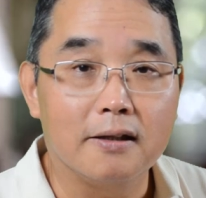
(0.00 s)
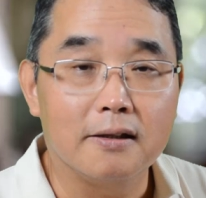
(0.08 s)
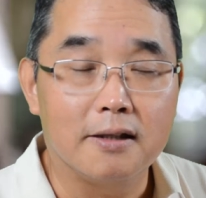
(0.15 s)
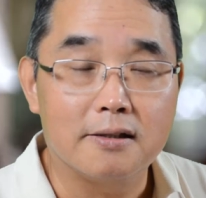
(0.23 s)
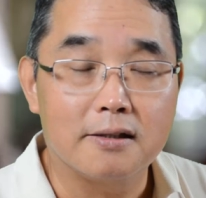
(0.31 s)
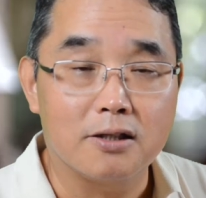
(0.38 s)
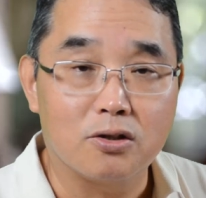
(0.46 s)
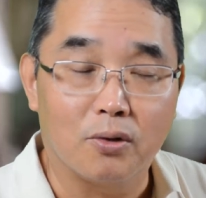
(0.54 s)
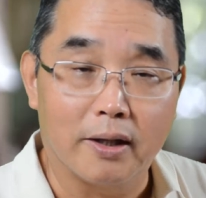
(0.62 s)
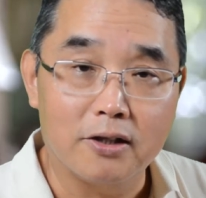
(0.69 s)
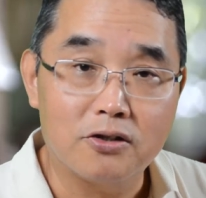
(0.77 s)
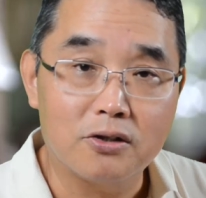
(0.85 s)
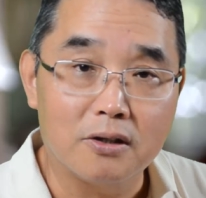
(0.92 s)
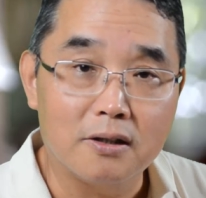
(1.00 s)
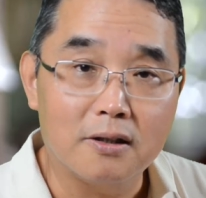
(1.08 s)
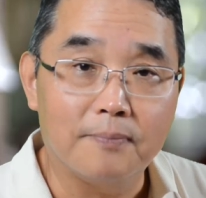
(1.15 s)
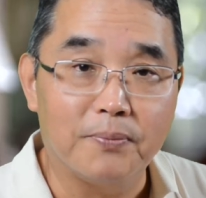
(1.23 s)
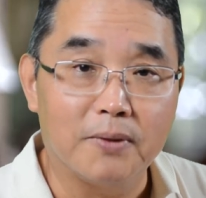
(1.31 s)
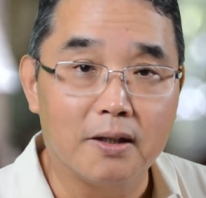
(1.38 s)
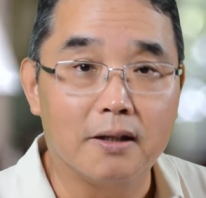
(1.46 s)
in this
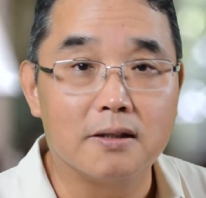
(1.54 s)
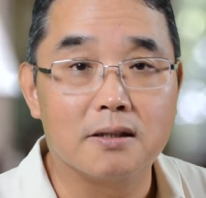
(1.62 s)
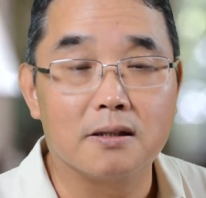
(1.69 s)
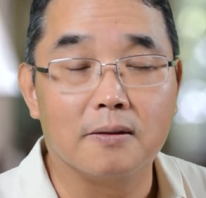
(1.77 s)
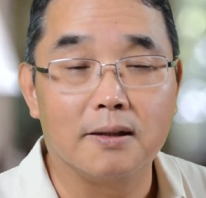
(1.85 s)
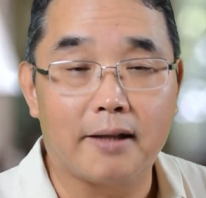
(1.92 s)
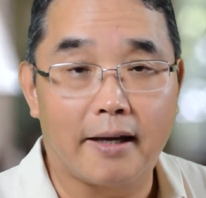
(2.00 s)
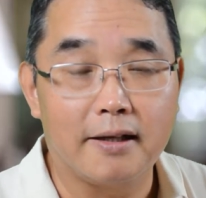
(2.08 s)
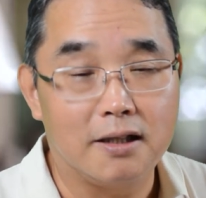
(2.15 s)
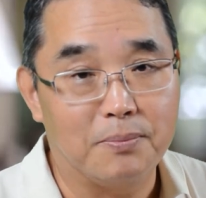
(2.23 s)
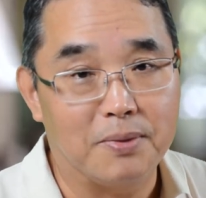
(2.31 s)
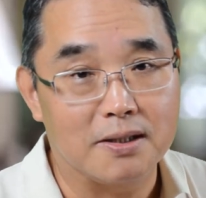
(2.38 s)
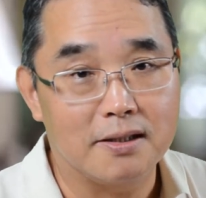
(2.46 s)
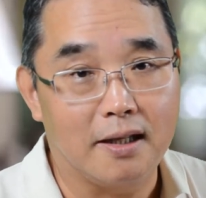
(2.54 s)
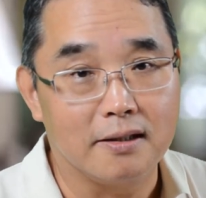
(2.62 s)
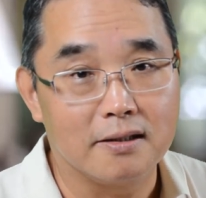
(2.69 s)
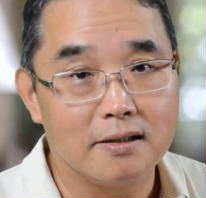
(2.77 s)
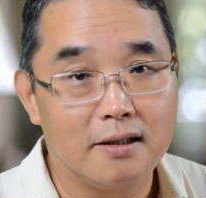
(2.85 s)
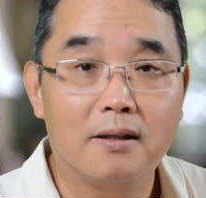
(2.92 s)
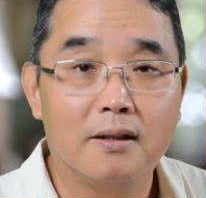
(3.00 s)
situation is
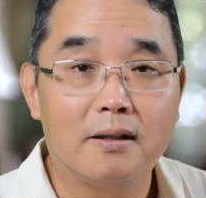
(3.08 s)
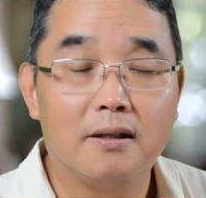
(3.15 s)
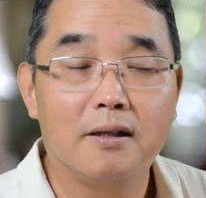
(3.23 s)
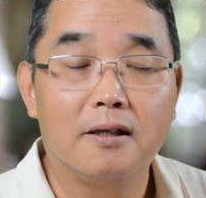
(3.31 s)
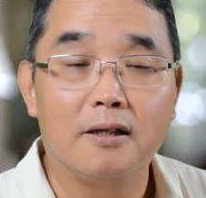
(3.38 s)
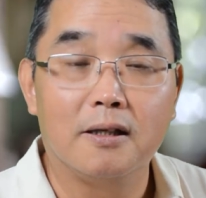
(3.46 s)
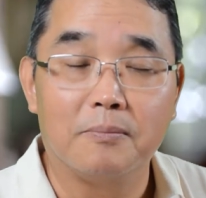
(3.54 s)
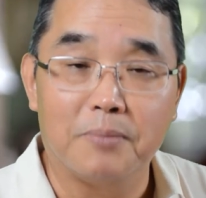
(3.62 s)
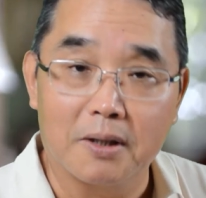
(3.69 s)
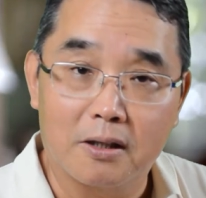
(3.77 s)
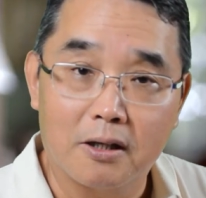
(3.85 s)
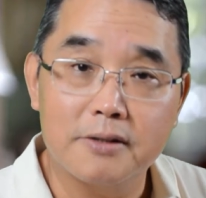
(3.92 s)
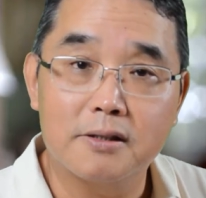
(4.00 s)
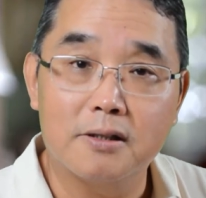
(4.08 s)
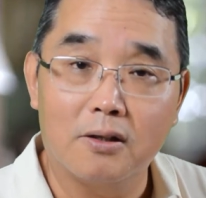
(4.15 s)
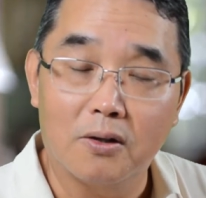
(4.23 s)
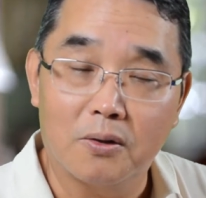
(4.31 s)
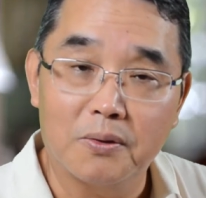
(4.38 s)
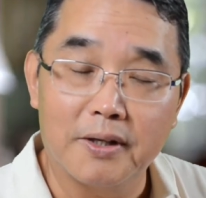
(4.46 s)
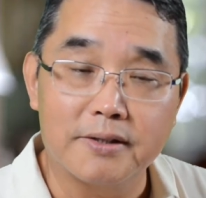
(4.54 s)
90%. Because the
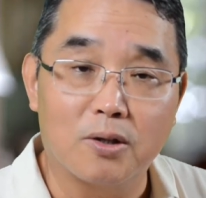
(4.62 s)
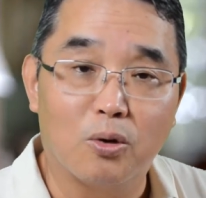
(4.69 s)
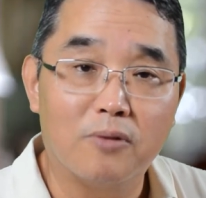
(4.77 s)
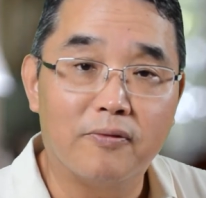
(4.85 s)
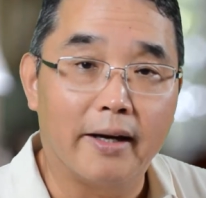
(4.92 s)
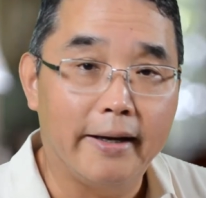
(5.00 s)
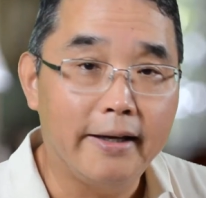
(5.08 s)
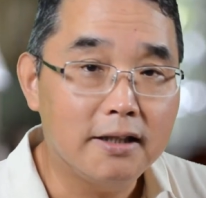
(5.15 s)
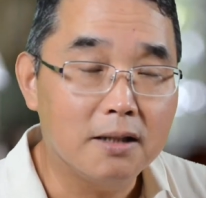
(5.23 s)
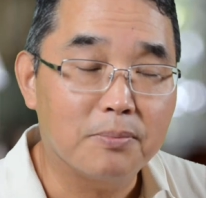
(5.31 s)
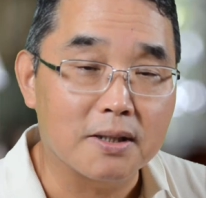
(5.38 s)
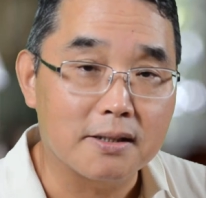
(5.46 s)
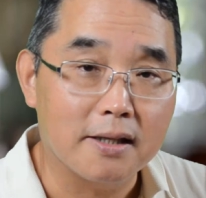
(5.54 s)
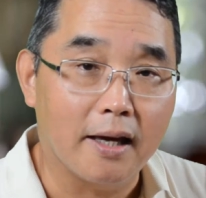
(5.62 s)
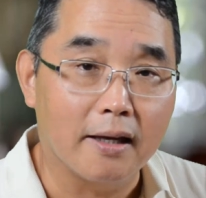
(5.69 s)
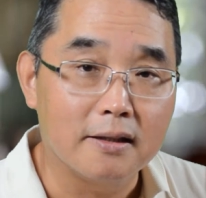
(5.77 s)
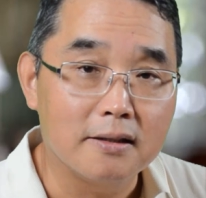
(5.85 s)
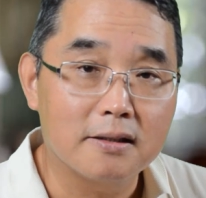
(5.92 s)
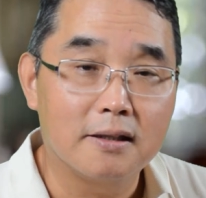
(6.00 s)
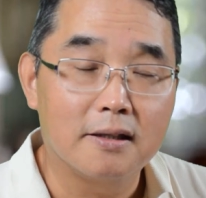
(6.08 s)
loan is over
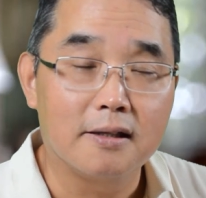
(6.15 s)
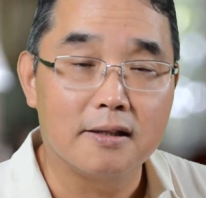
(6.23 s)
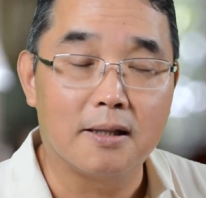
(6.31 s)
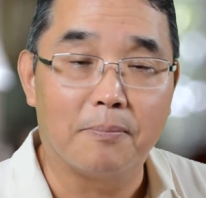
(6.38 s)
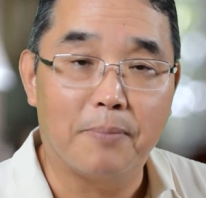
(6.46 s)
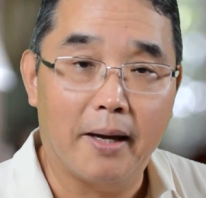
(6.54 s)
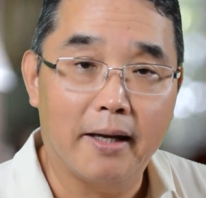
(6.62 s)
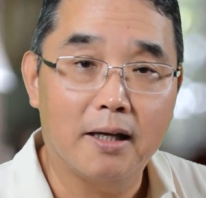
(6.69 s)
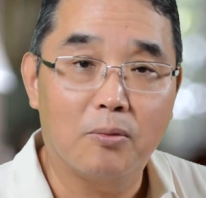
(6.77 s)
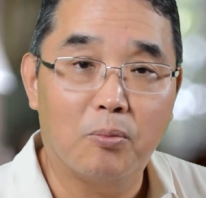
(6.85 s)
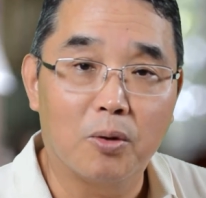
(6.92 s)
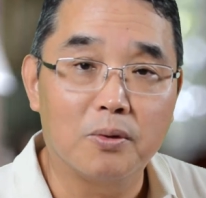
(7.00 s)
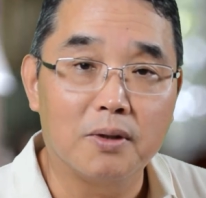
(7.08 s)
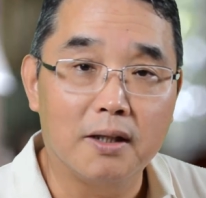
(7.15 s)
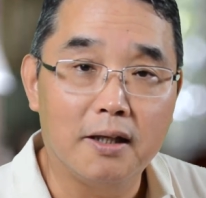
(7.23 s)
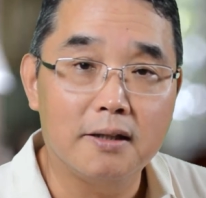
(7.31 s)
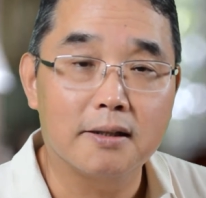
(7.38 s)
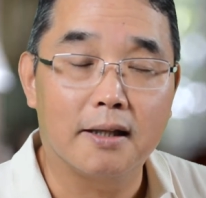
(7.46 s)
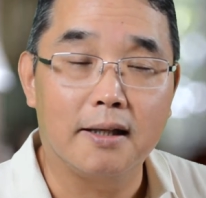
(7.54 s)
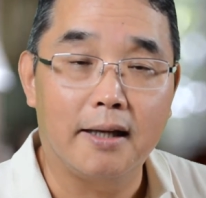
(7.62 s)
80%, the bank will
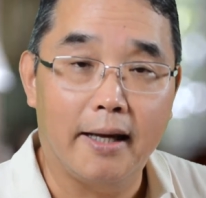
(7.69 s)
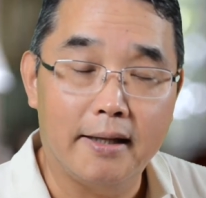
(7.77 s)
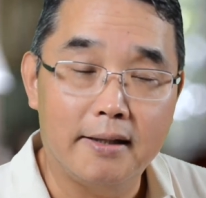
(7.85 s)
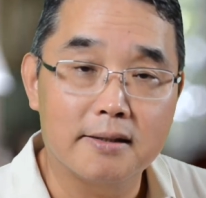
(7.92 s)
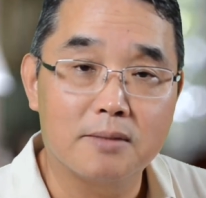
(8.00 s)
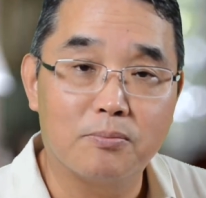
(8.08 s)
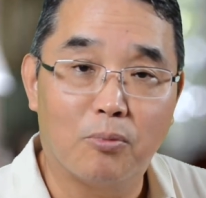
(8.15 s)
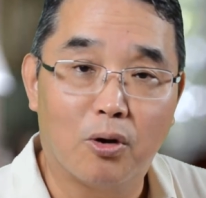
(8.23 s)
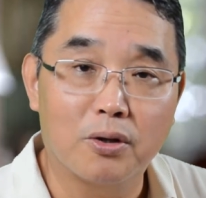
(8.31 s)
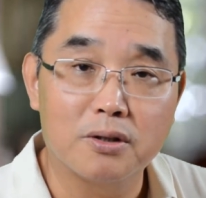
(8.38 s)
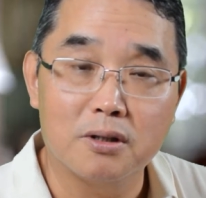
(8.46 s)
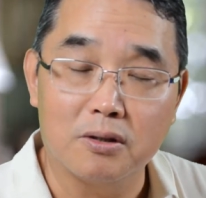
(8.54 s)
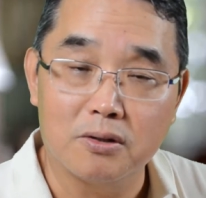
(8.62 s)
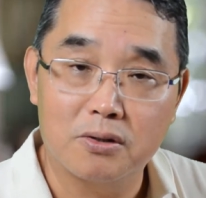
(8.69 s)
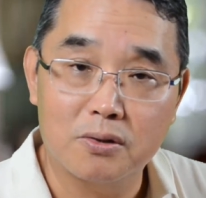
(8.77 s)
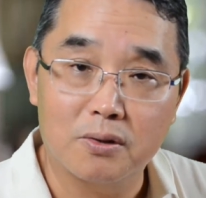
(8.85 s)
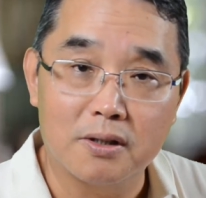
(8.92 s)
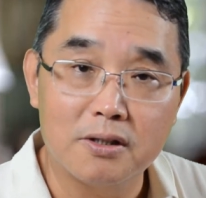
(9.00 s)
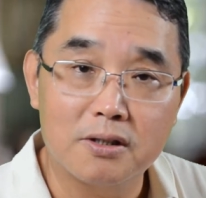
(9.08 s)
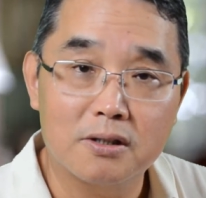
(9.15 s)
need a lender's mortgage
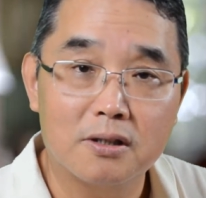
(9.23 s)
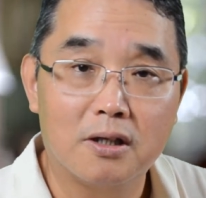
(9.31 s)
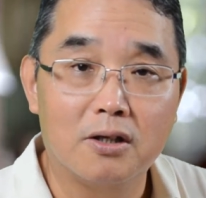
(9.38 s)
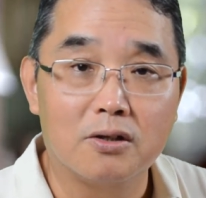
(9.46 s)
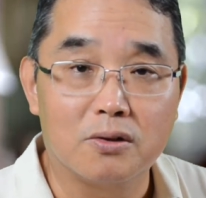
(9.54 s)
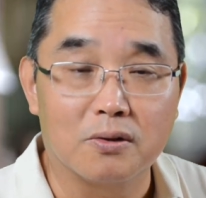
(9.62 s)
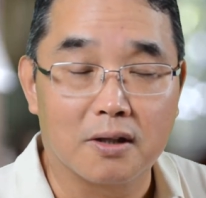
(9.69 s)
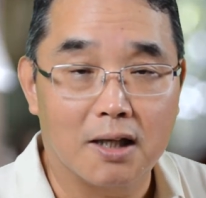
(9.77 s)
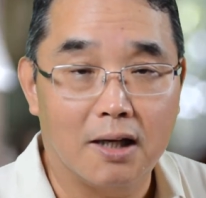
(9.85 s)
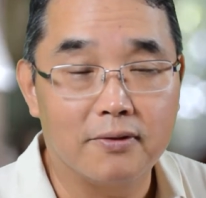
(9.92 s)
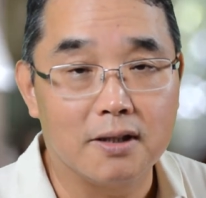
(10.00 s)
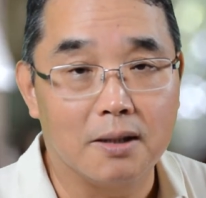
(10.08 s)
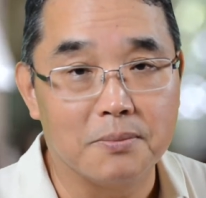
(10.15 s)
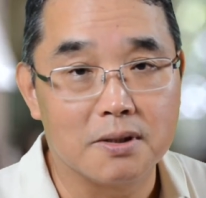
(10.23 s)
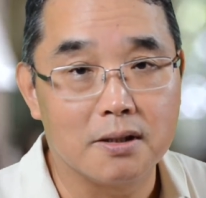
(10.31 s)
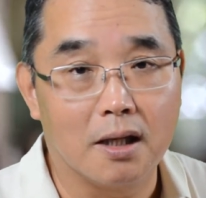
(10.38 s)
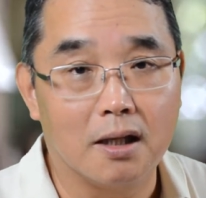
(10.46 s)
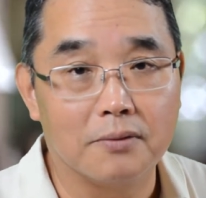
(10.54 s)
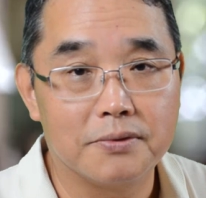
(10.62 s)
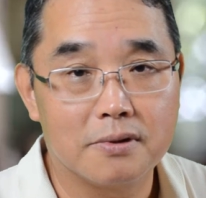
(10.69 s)
insurance to cover
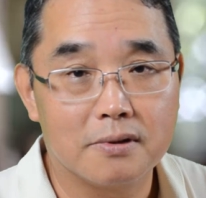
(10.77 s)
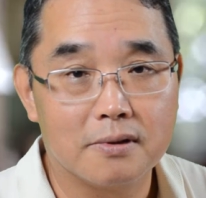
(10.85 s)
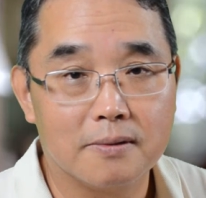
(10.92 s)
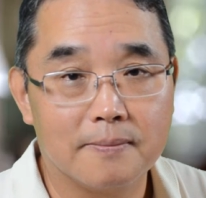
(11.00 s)
themselves.